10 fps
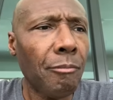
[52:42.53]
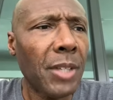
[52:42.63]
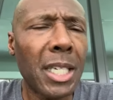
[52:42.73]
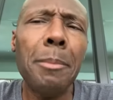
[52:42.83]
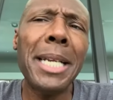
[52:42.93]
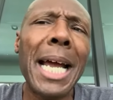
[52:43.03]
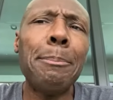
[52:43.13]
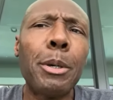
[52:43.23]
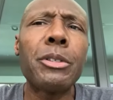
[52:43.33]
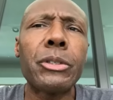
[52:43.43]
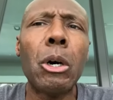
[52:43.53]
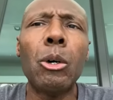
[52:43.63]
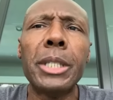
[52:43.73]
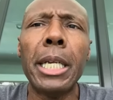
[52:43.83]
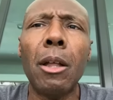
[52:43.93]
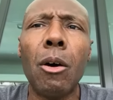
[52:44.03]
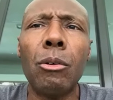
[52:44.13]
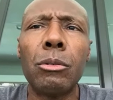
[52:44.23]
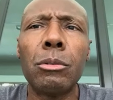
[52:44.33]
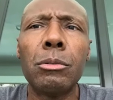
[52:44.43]
Give me that person all day long.
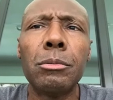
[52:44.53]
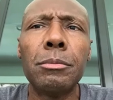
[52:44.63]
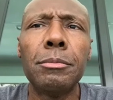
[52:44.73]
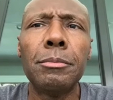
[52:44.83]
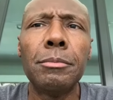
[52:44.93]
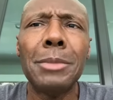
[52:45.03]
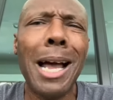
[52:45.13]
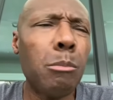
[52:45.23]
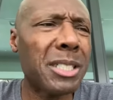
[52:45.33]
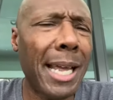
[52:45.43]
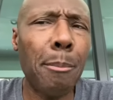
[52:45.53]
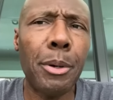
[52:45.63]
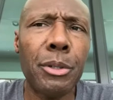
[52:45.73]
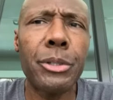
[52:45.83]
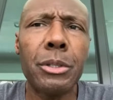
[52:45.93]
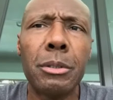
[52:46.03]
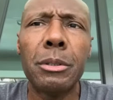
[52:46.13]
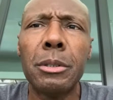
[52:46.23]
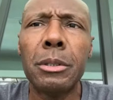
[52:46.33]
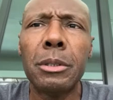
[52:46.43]
I was that person.
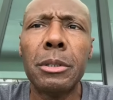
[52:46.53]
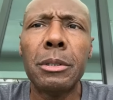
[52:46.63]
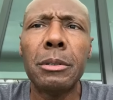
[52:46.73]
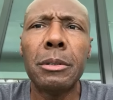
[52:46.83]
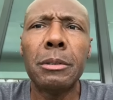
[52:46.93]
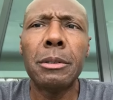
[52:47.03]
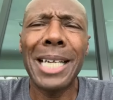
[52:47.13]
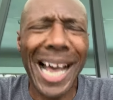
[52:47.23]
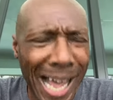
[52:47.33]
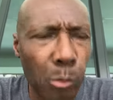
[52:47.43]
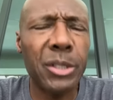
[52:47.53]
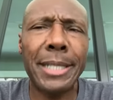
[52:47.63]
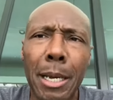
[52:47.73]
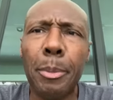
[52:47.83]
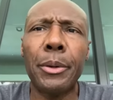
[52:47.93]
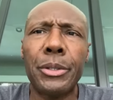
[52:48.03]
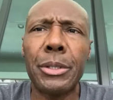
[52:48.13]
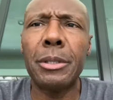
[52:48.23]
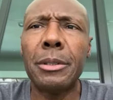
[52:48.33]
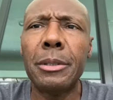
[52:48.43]
I was that person.
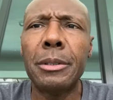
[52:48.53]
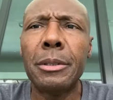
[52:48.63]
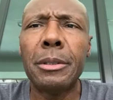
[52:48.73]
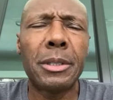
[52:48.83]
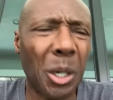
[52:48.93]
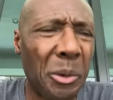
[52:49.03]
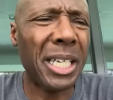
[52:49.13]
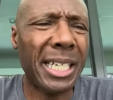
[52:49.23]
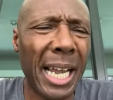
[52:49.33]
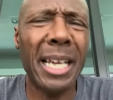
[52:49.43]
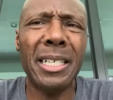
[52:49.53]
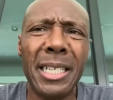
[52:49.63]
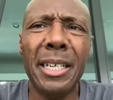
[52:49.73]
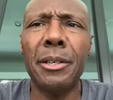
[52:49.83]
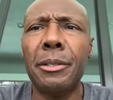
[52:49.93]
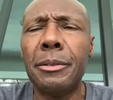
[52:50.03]
30K a year.